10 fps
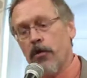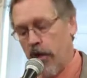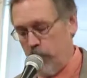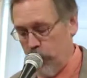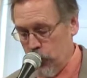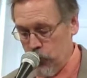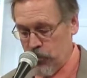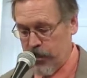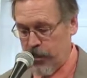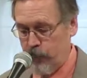and
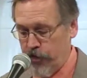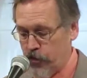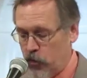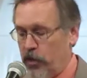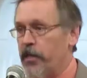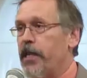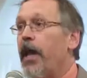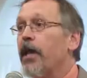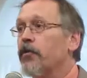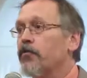music and ritual and
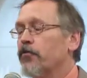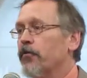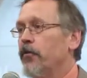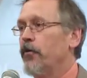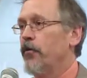dance.